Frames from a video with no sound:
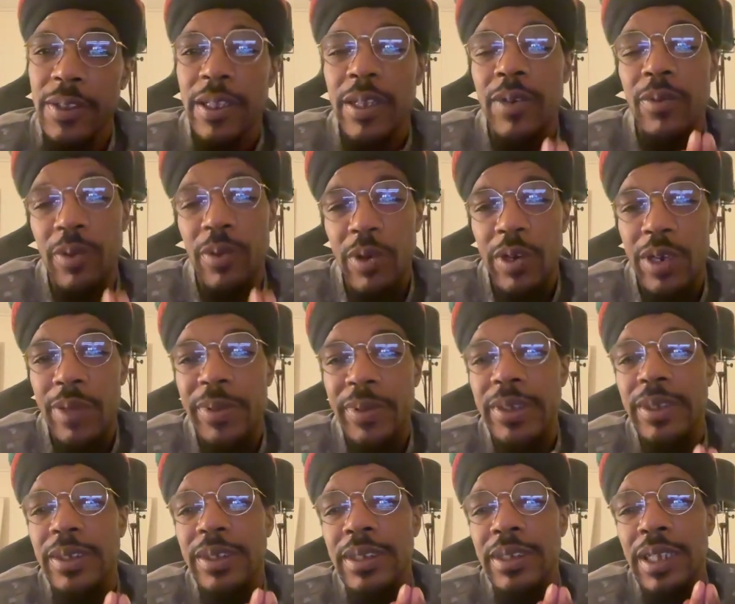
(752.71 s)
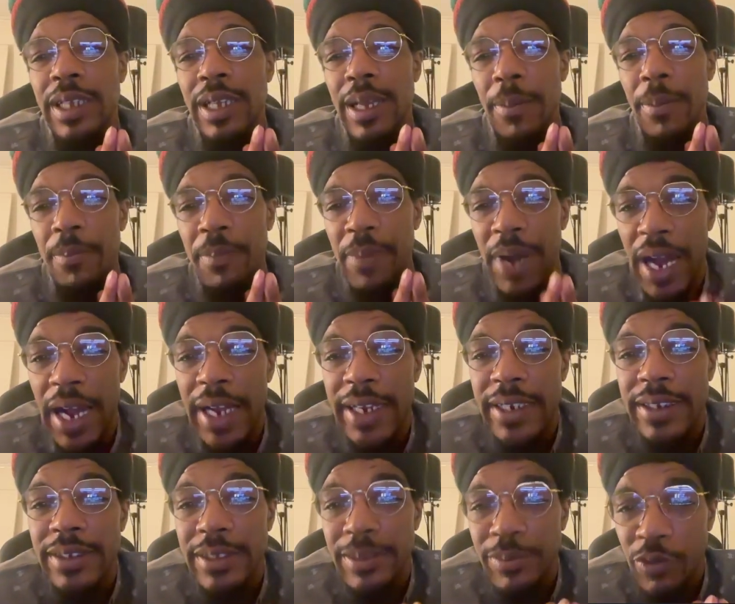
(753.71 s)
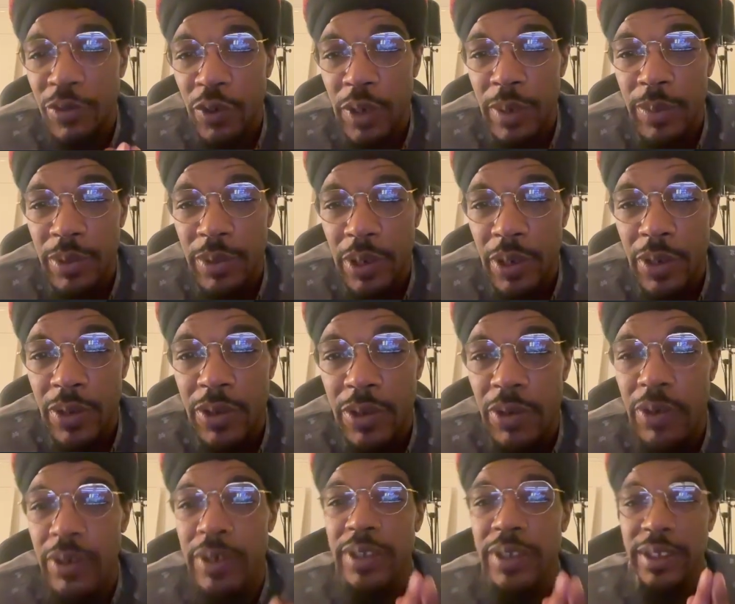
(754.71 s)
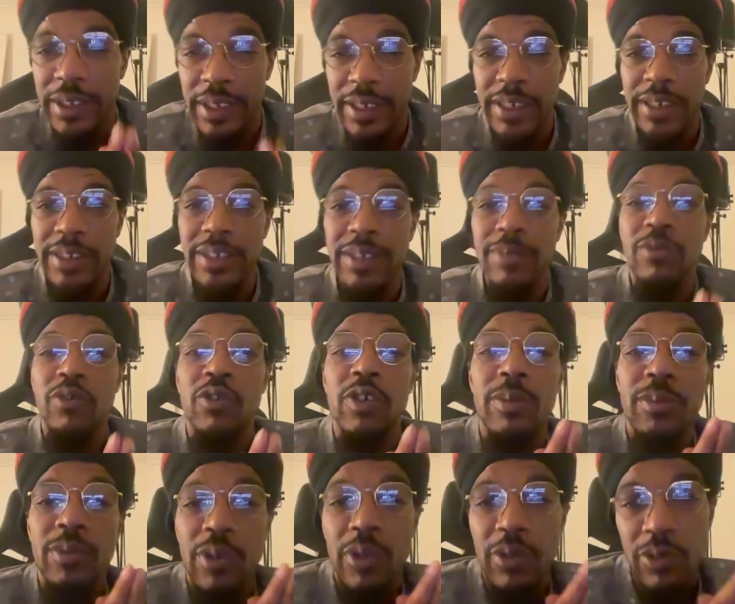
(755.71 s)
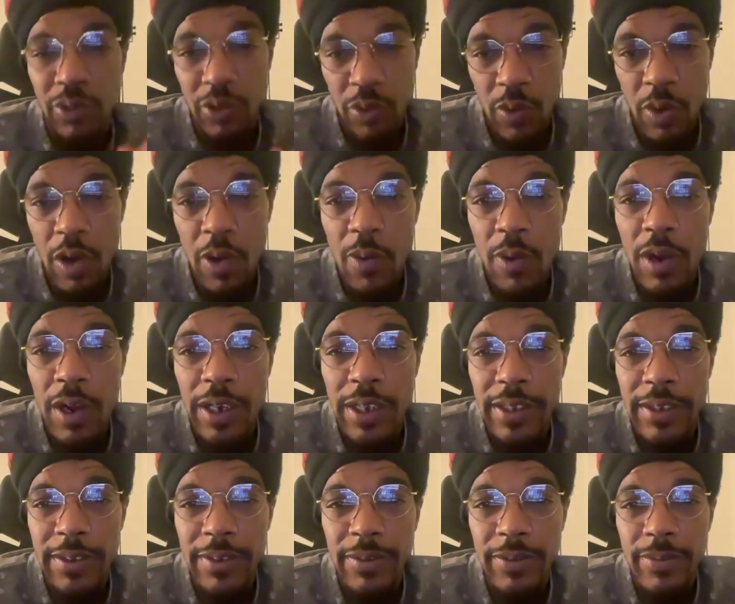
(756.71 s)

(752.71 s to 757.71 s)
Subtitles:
and we're going to be buying some crypto or sending some crypto to our wallet,